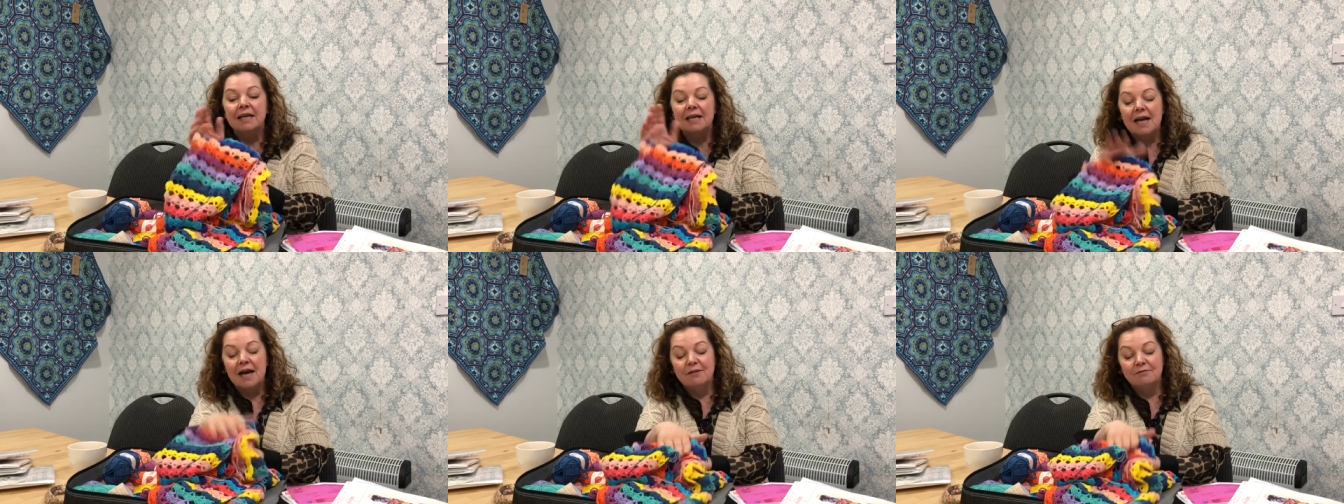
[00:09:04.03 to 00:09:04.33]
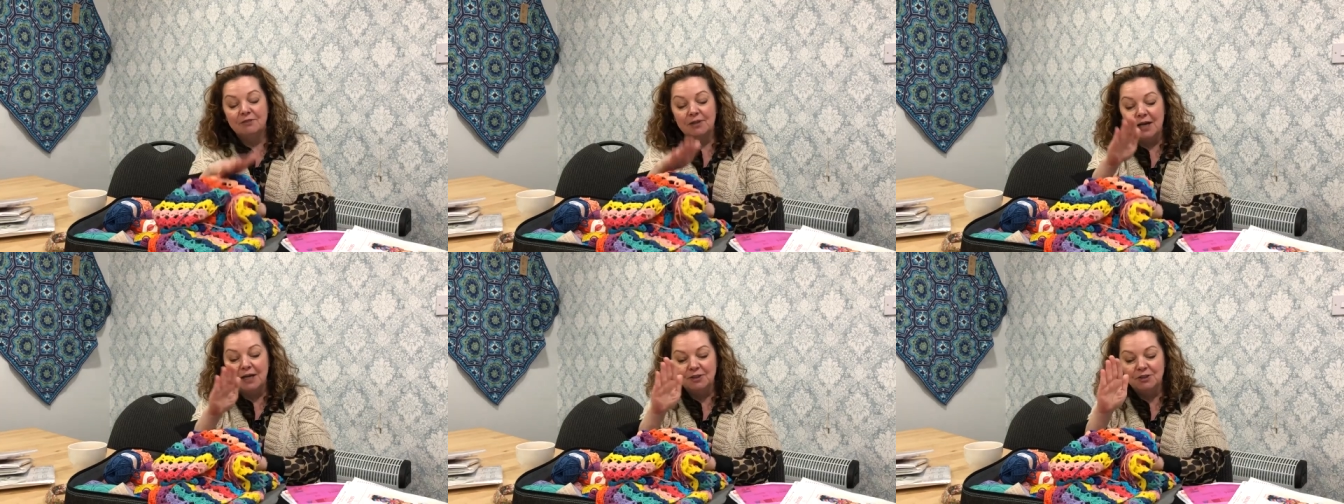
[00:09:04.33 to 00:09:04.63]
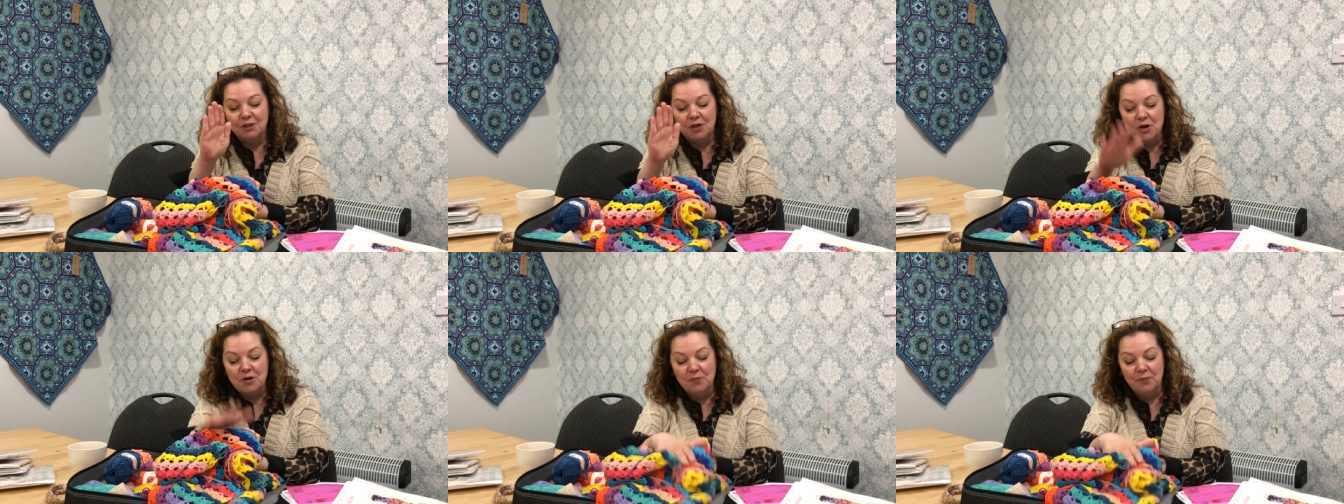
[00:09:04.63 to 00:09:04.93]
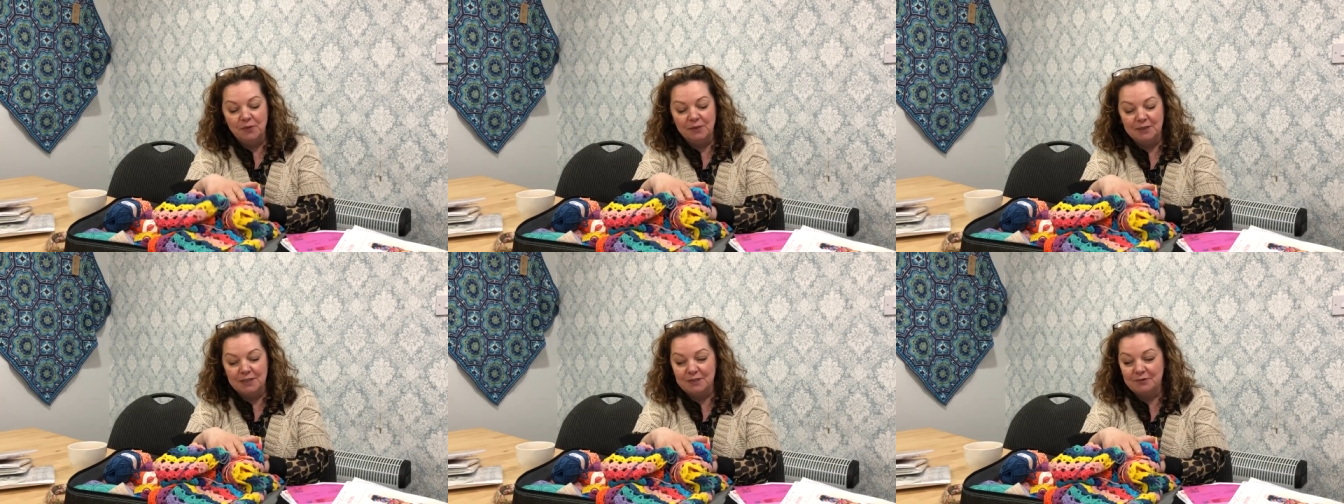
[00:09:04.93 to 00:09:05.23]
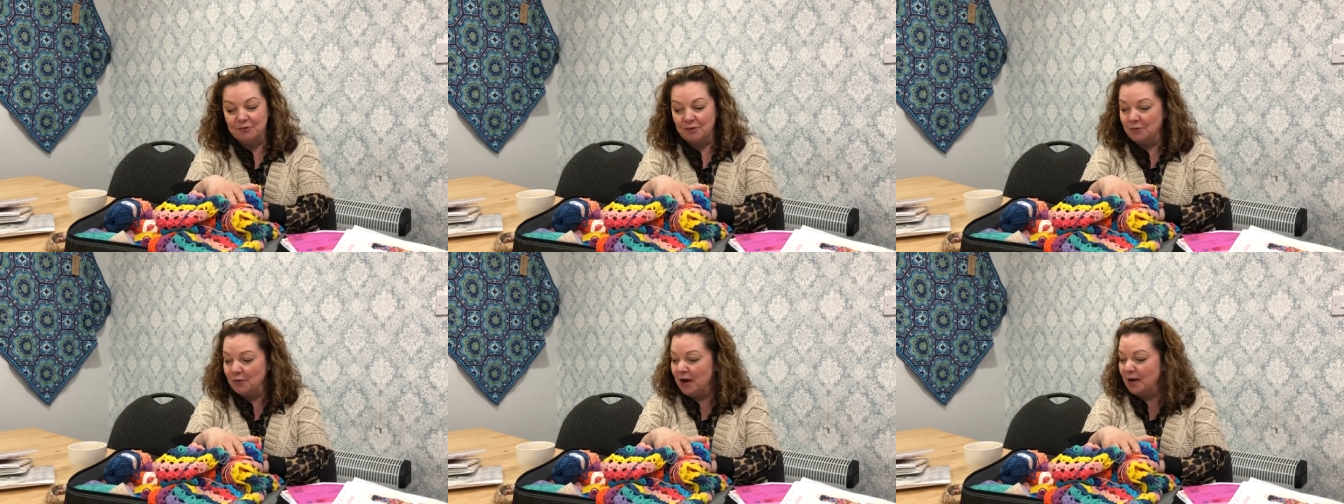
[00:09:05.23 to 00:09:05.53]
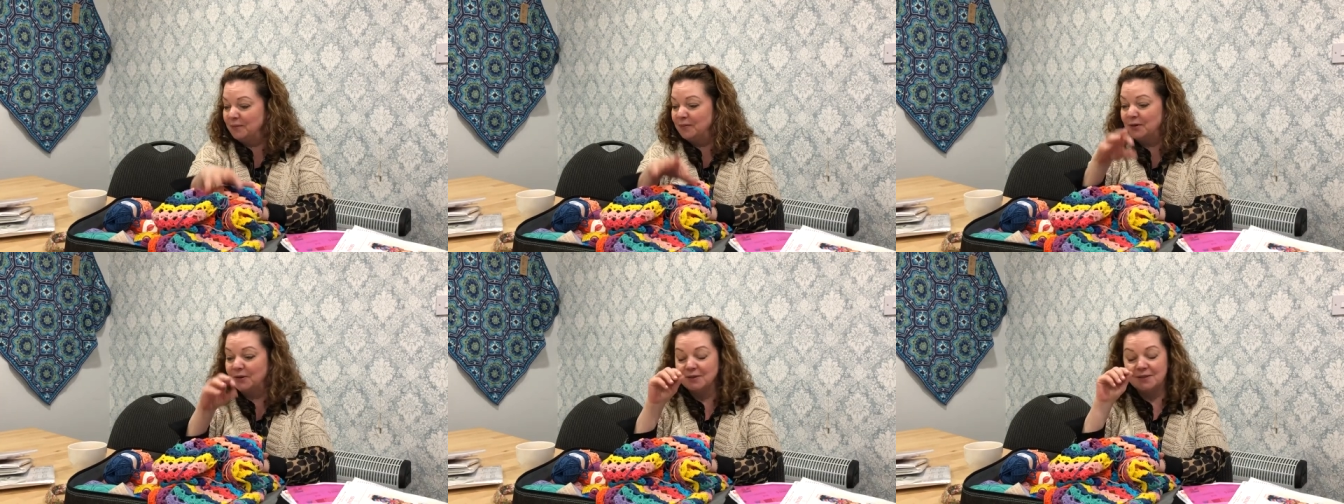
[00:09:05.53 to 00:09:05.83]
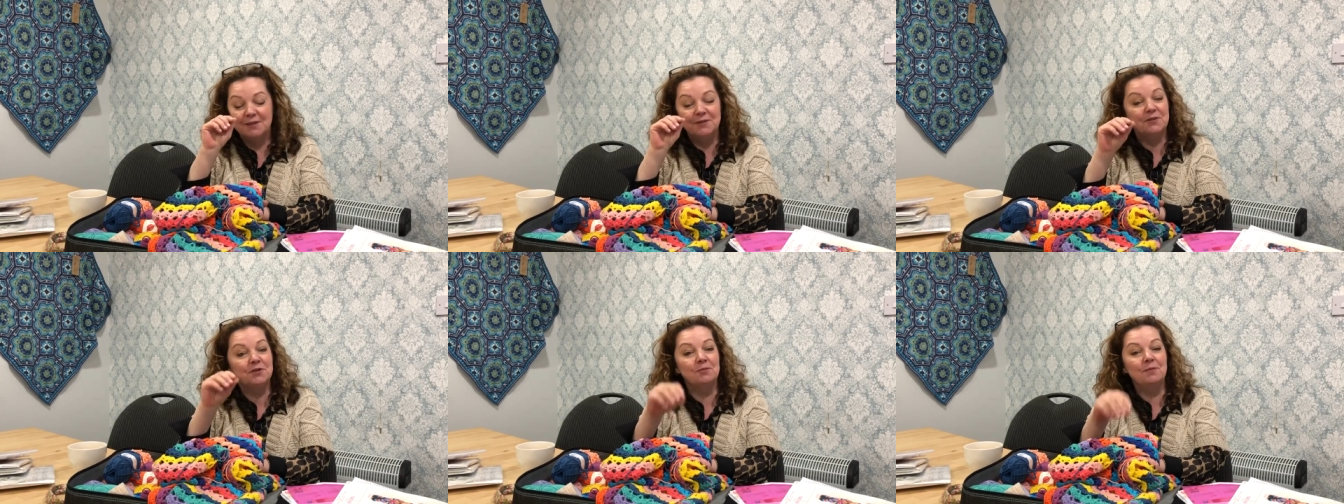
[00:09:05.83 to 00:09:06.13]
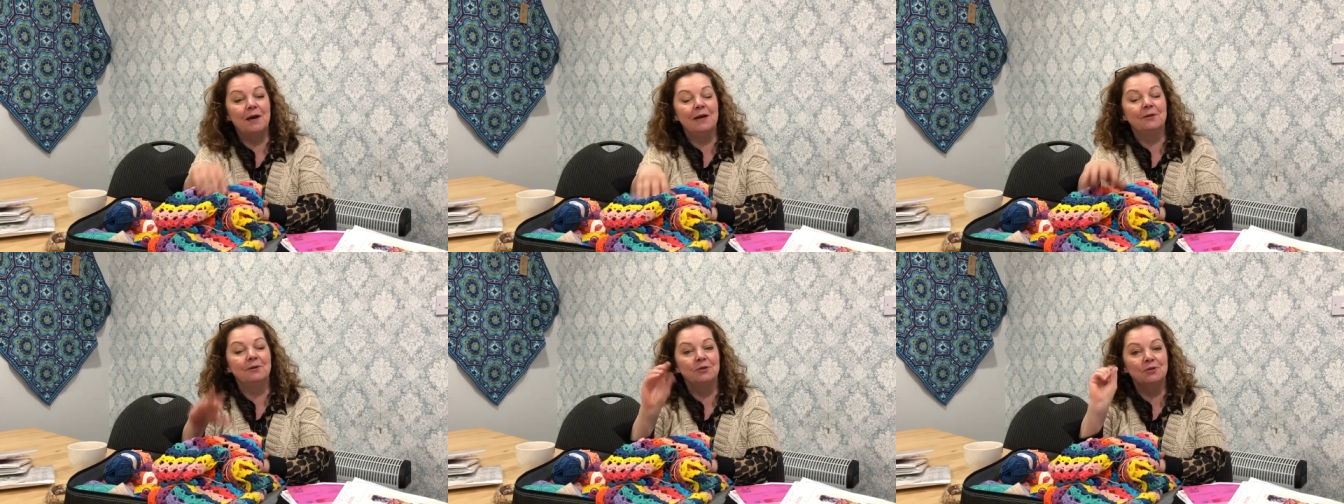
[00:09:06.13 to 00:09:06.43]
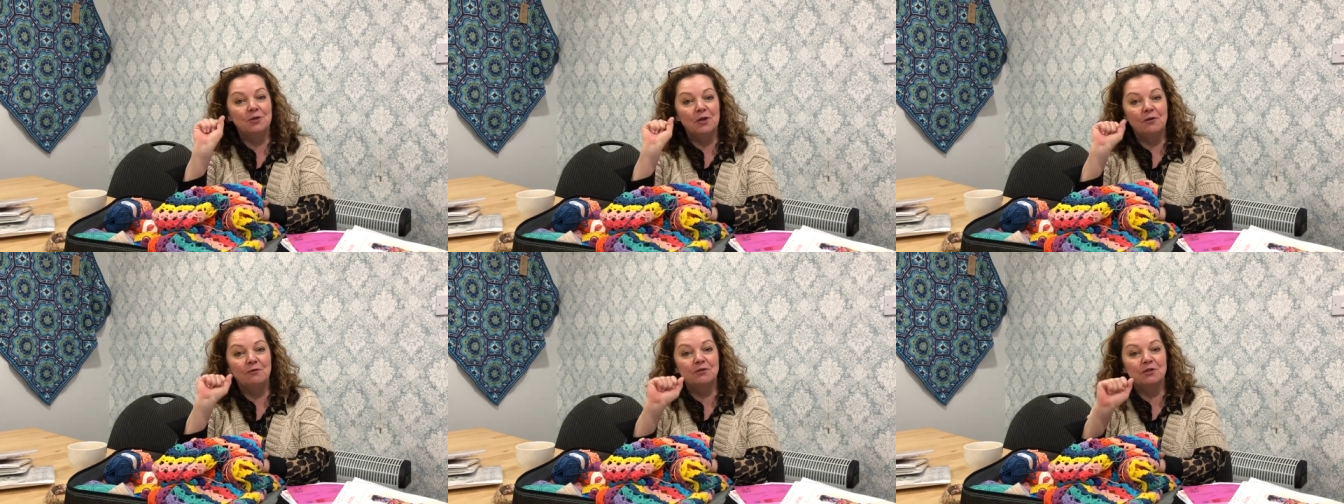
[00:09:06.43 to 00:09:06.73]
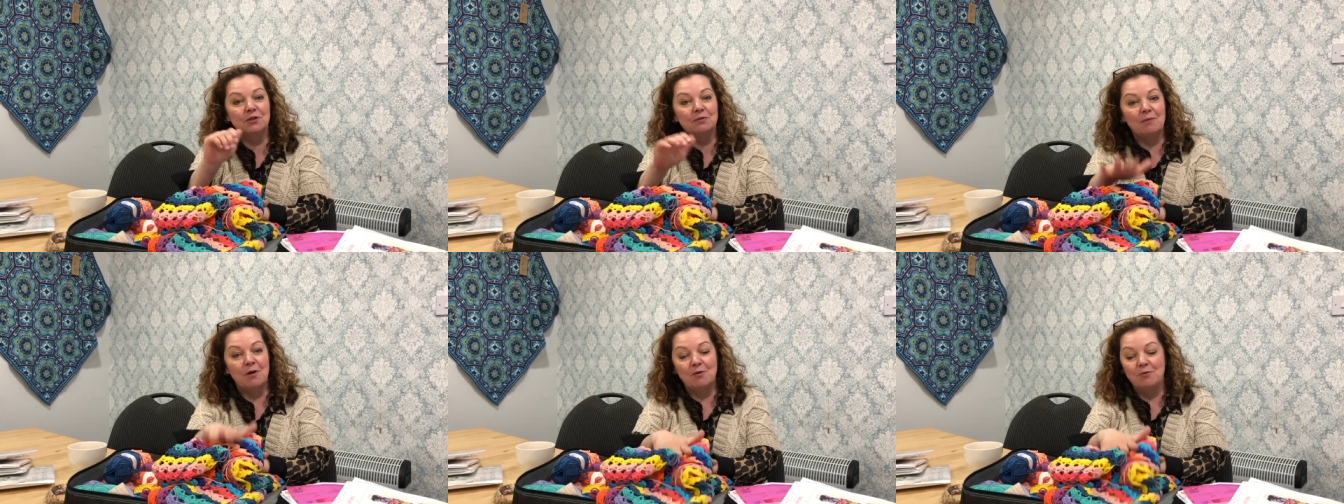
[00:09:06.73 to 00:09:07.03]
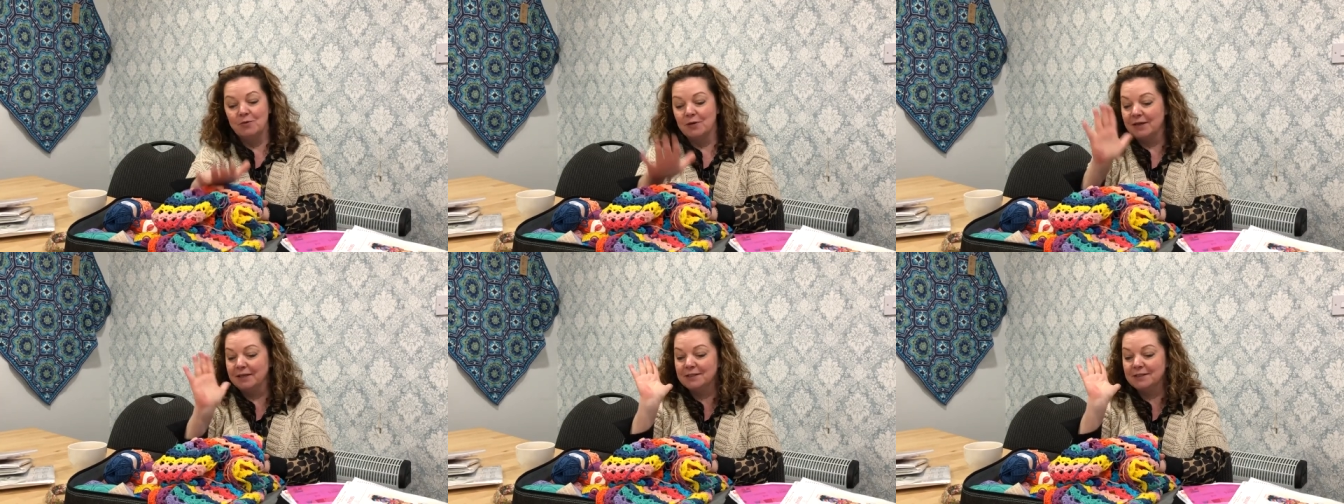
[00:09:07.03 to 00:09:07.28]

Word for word: I haven't actually opened this for a while because it smells of smoke.